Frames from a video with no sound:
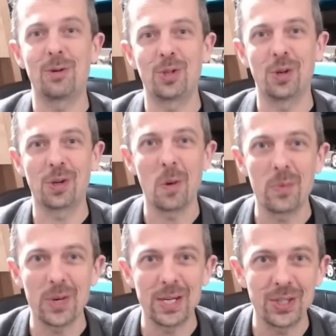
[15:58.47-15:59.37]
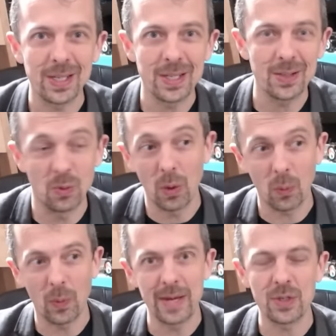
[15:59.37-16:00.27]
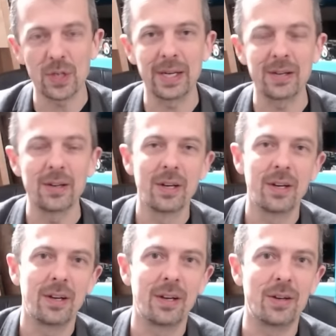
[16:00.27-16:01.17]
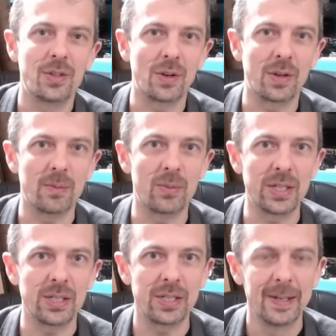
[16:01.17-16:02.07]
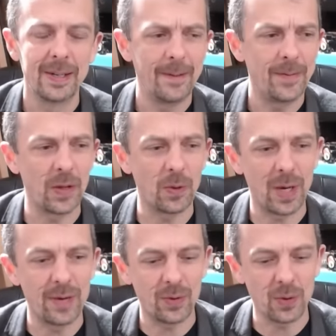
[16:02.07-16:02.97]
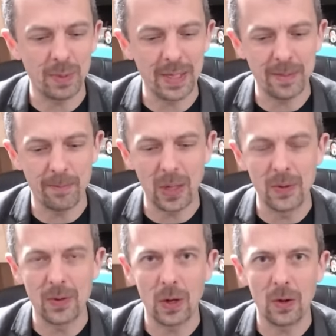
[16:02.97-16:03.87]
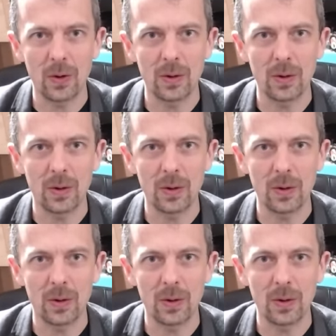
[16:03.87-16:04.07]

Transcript: shotgun breaching is, or one way of doing Uh, shotgun breaching. The other way, of course, being to blow the lock,